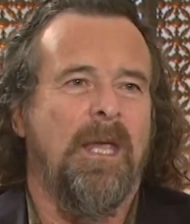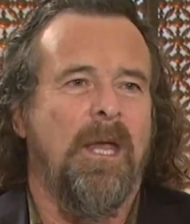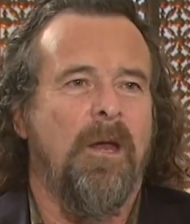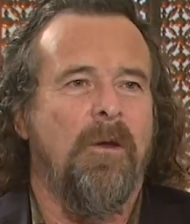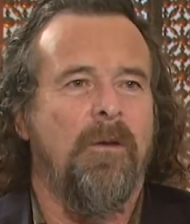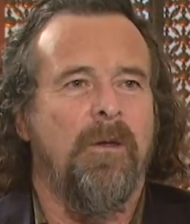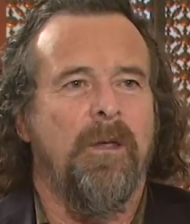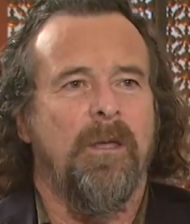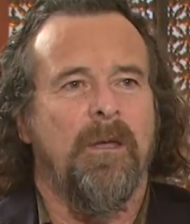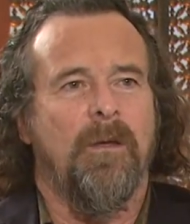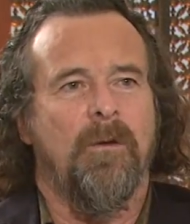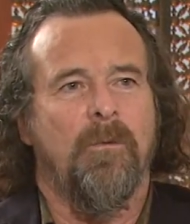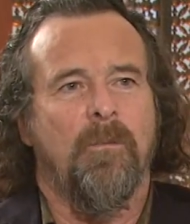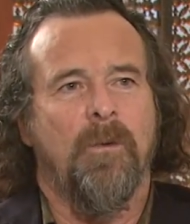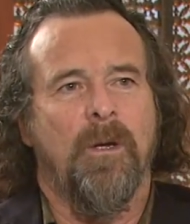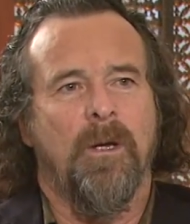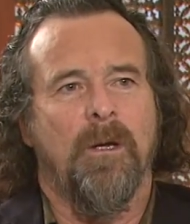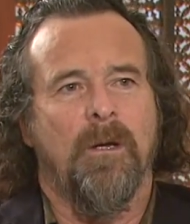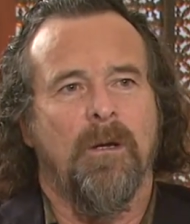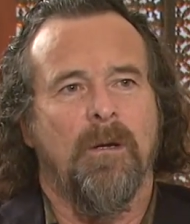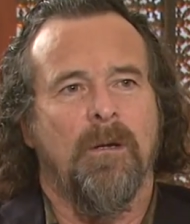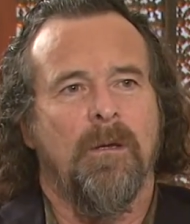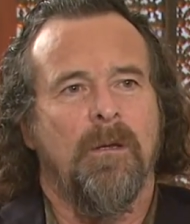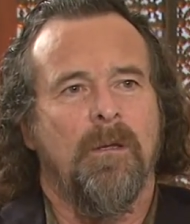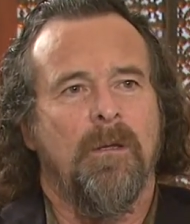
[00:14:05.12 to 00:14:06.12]
area
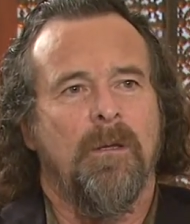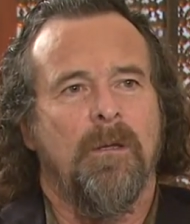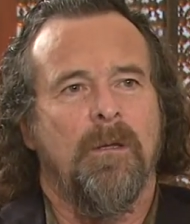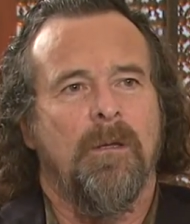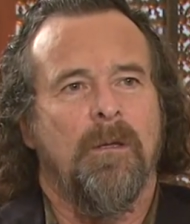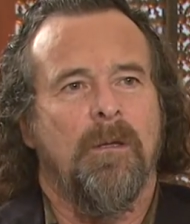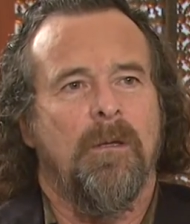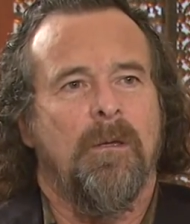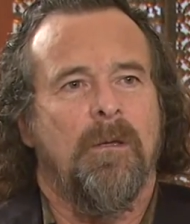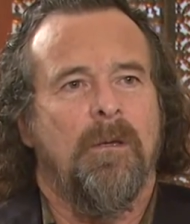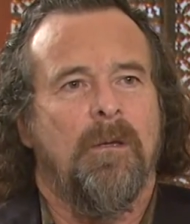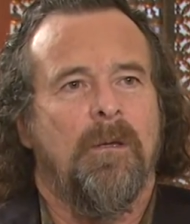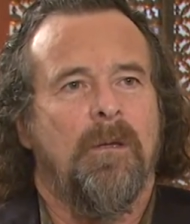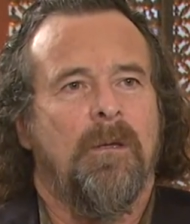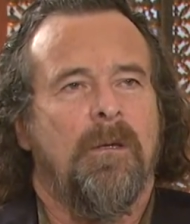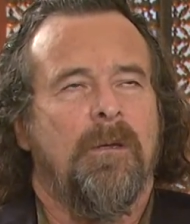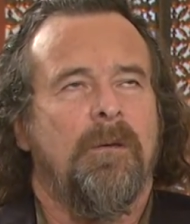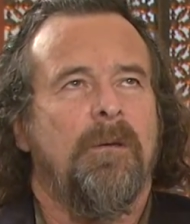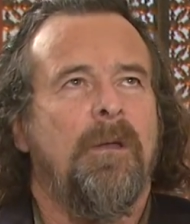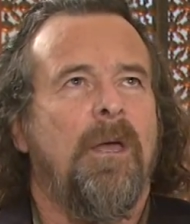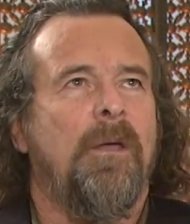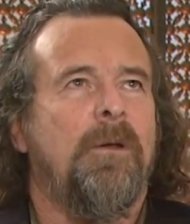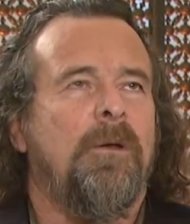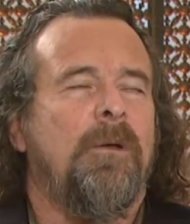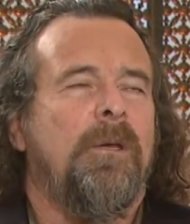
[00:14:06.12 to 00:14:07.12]
where,
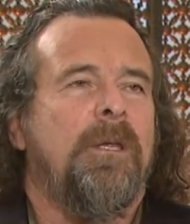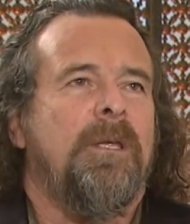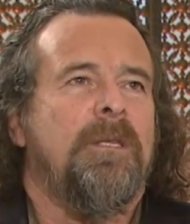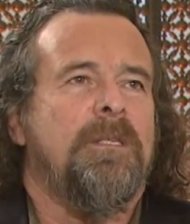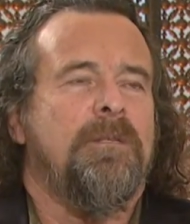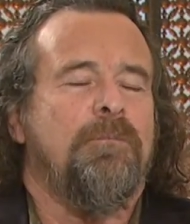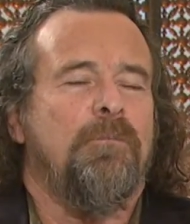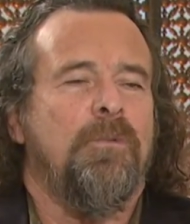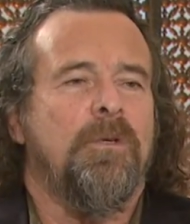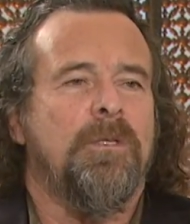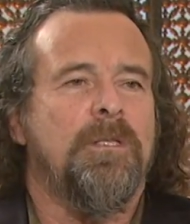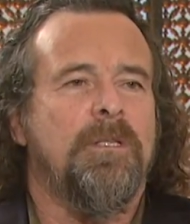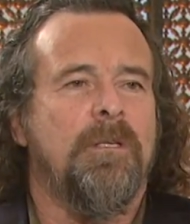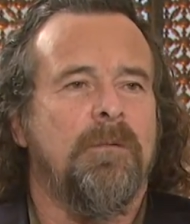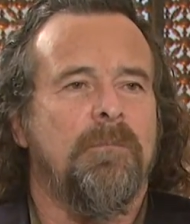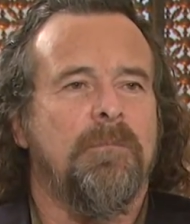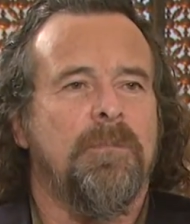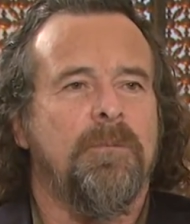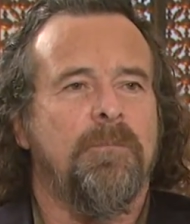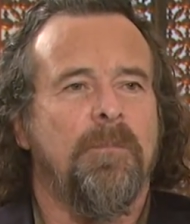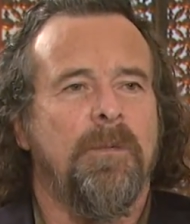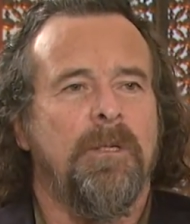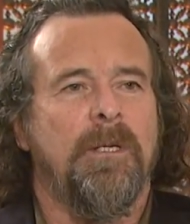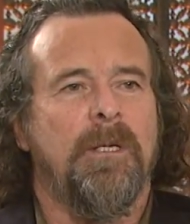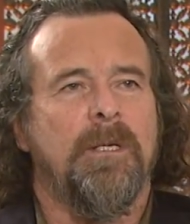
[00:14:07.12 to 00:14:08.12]
not only as Muslims,
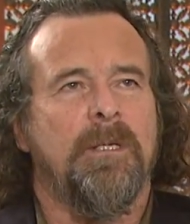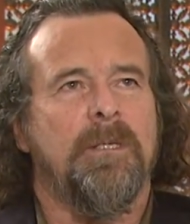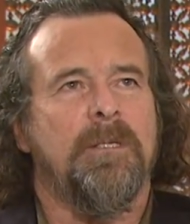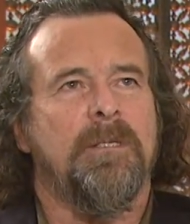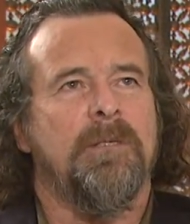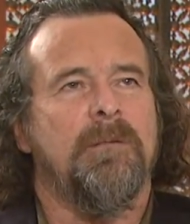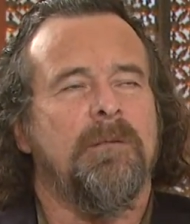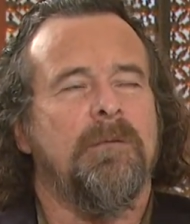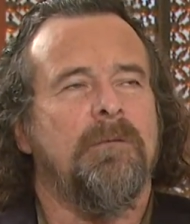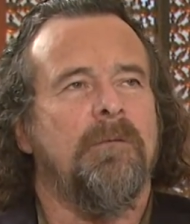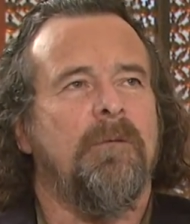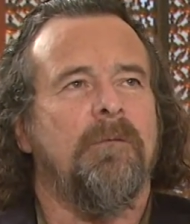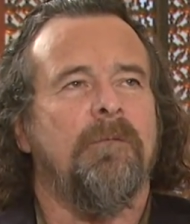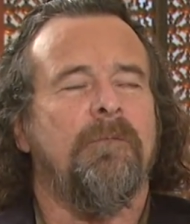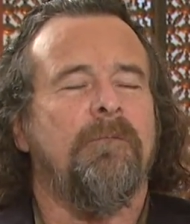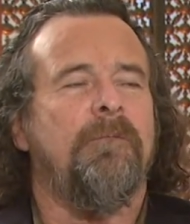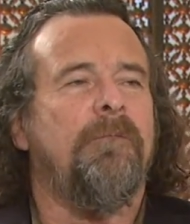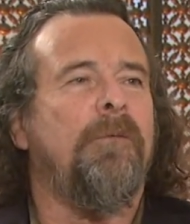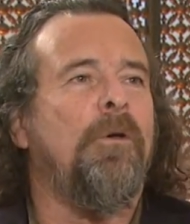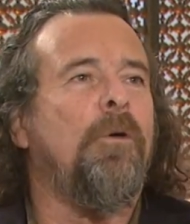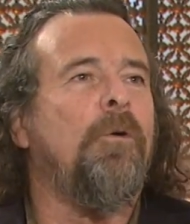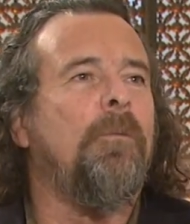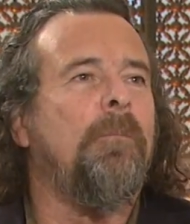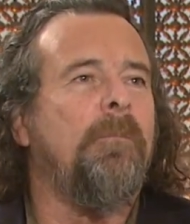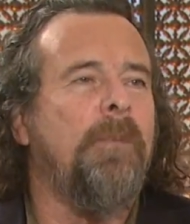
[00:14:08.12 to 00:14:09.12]
but as
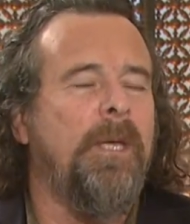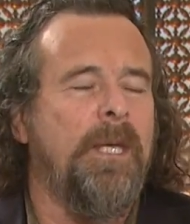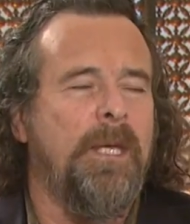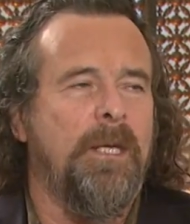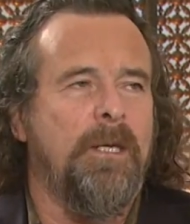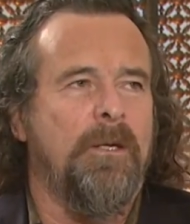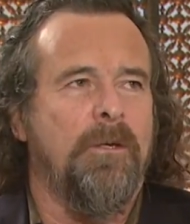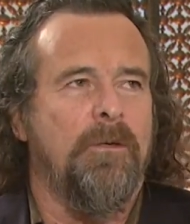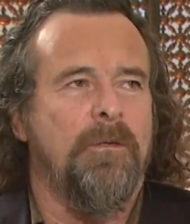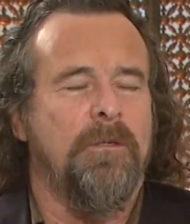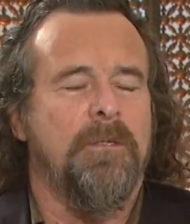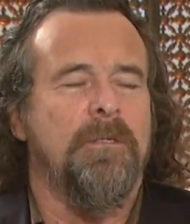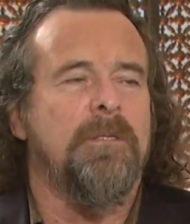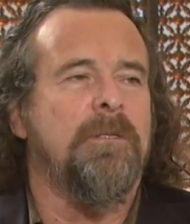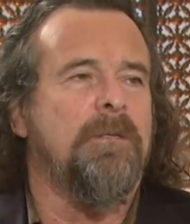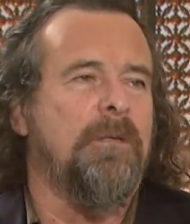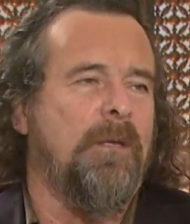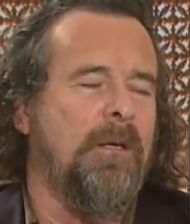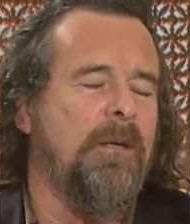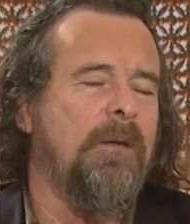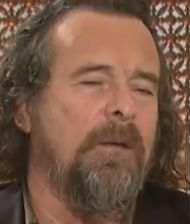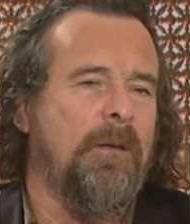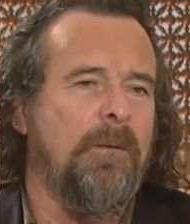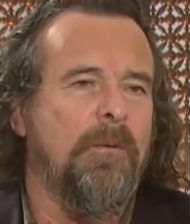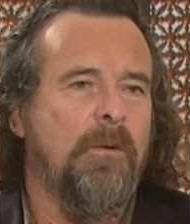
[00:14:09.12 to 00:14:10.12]
filmmakers,
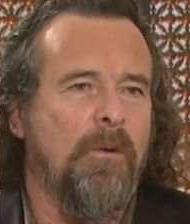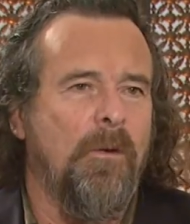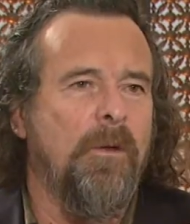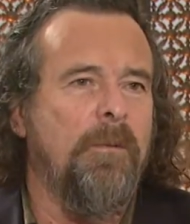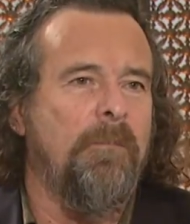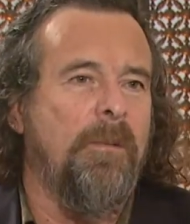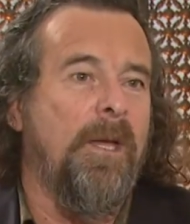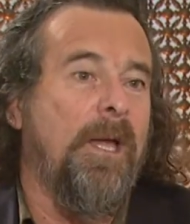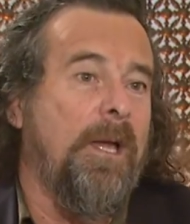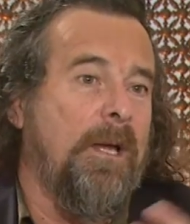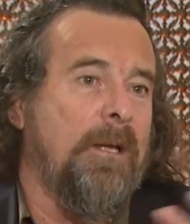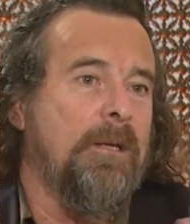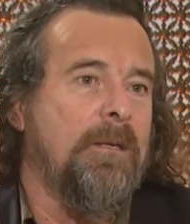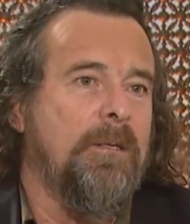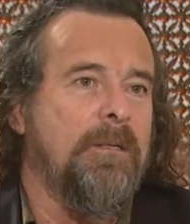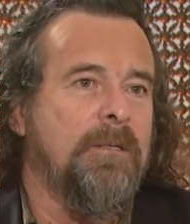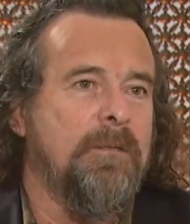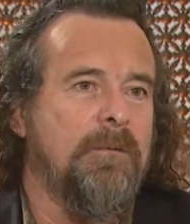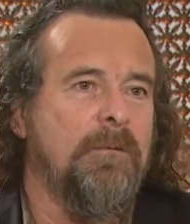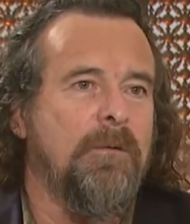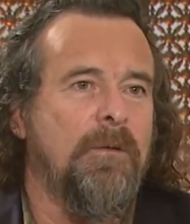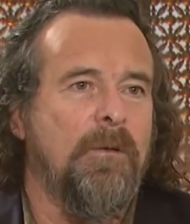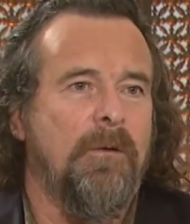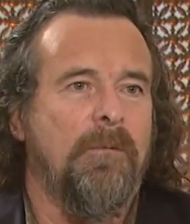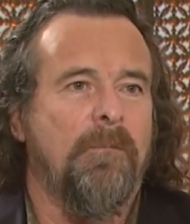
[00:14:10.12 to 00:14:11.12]
I'm going back, as
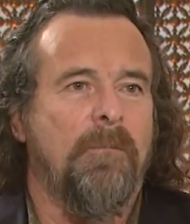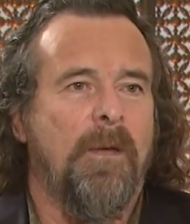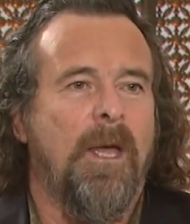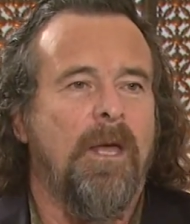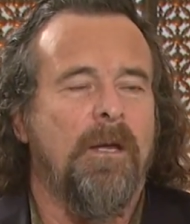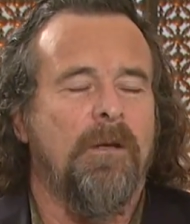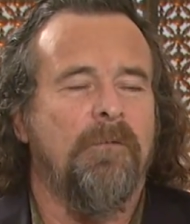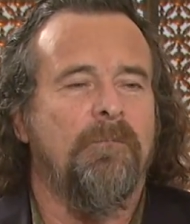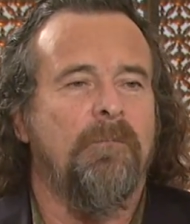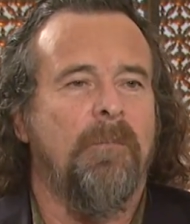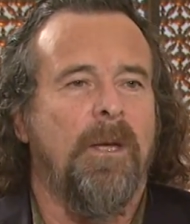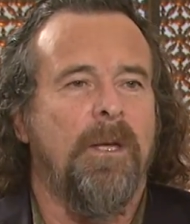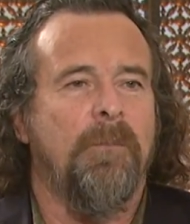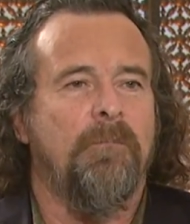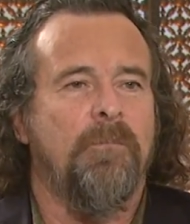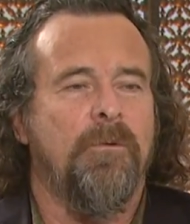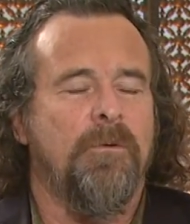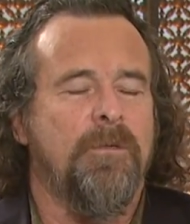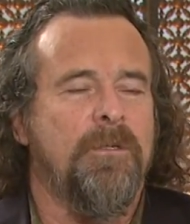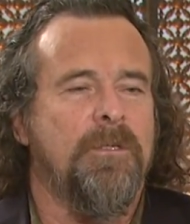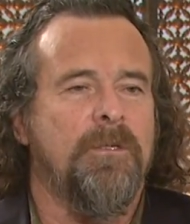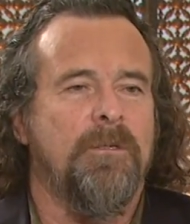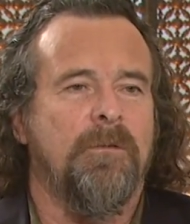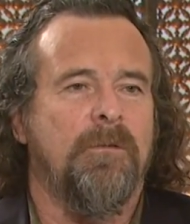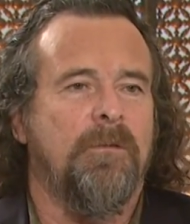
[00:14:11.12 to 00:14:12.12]
you know, out of my
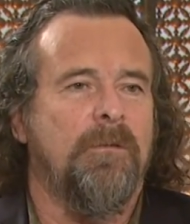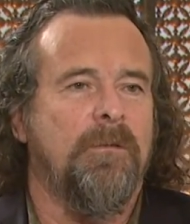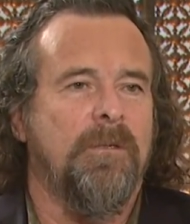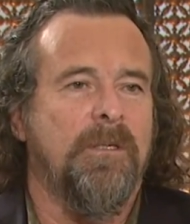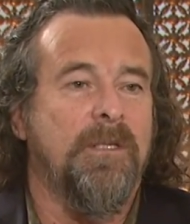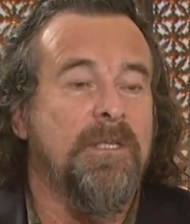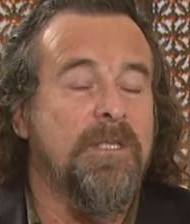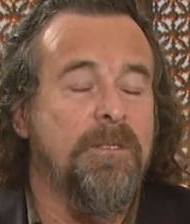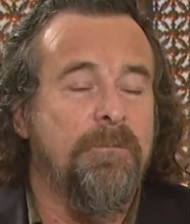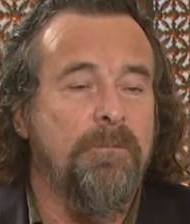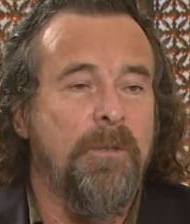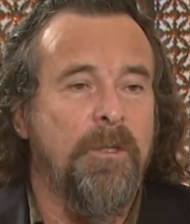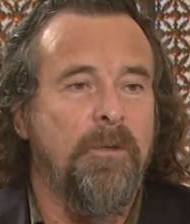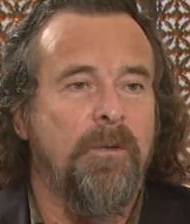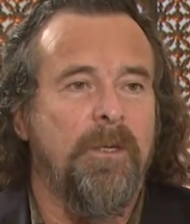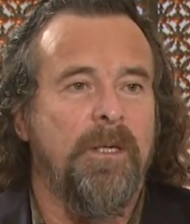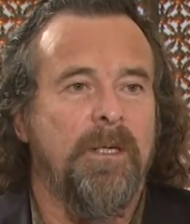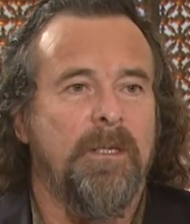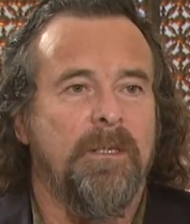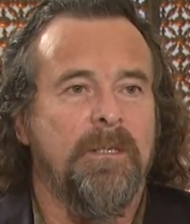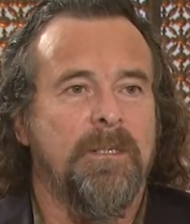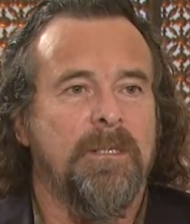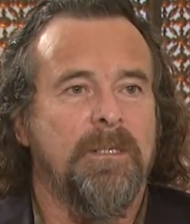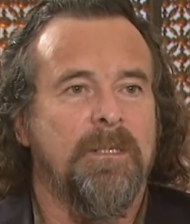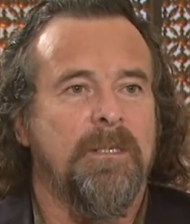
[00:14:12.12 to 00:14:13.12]
personal
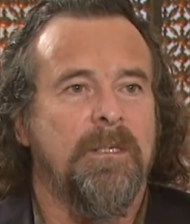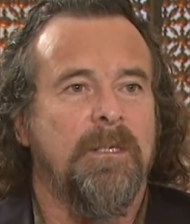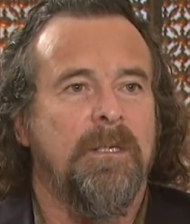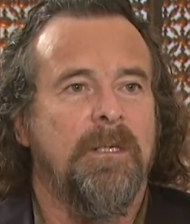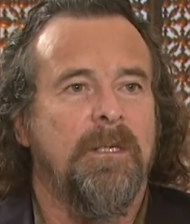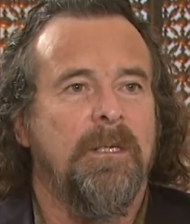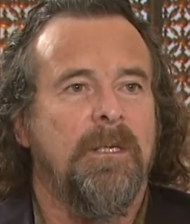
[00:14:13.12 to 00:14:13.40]
experience,